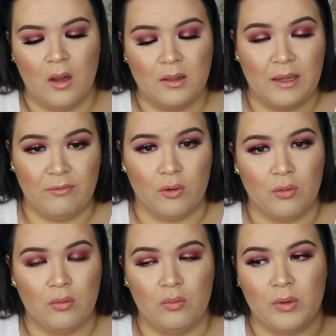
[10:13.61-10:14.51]

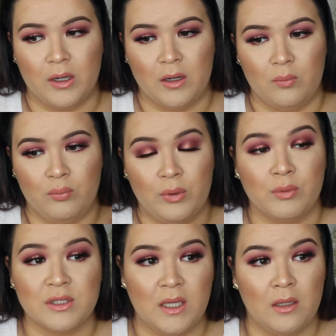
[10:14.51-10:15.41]
level where we
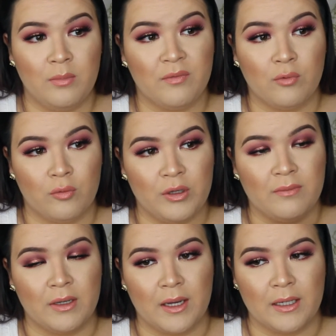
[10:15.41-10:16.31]
were standing before we
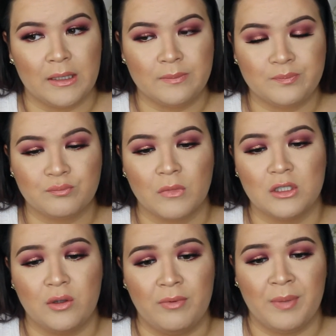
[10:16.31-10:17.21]
even got in.
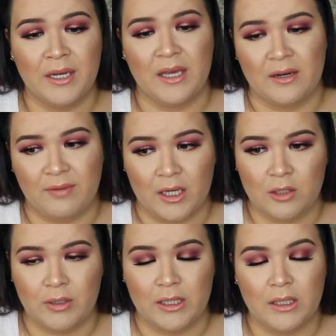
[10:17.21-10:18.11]
So everybody got
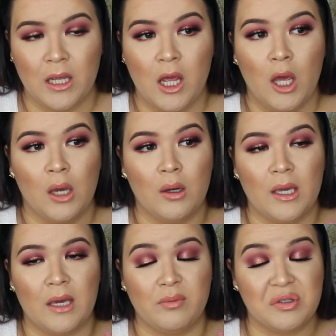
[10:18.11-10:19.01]
evacuated.
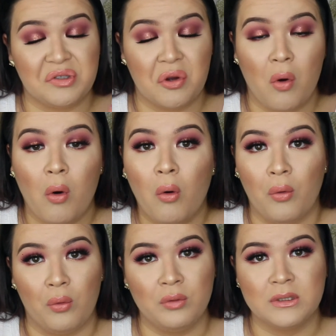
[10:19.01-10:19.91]
It was
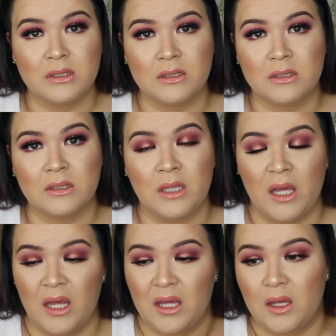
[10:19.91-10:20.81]
cold,
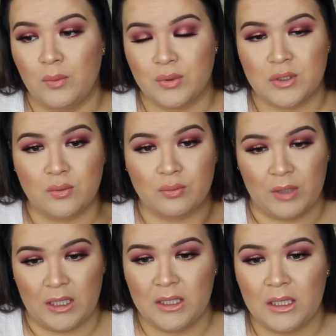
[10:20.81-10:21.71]
it was
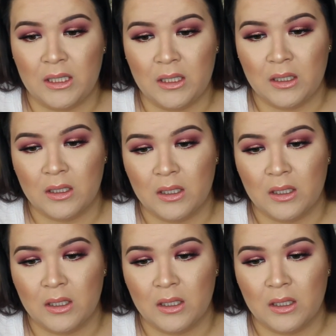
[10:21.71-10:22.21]
rainy,